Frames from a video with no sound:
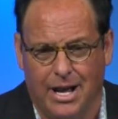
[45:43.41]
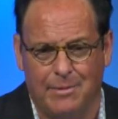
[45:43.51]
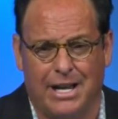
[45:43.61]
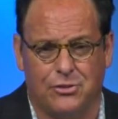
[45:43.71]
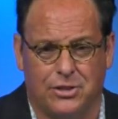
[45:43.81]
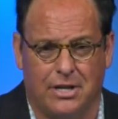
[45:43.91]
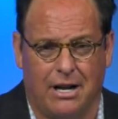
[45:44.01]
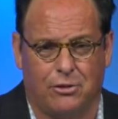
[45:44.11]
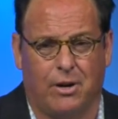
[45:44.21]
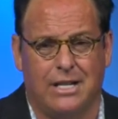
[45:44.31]
I mean, how,
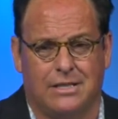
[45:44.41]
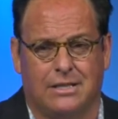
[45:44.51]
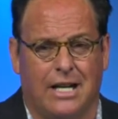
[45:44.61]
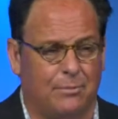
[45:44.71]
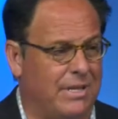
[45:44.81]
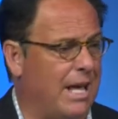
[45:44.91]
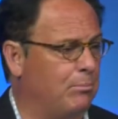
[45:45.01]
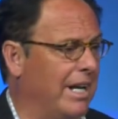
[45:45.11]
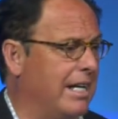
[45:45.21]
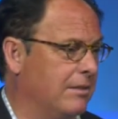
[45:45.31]
how crazy is that to be
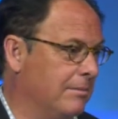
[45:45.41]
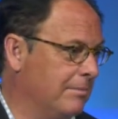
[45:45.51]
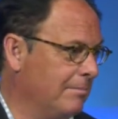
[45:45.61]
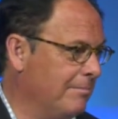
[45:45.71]
that blatant?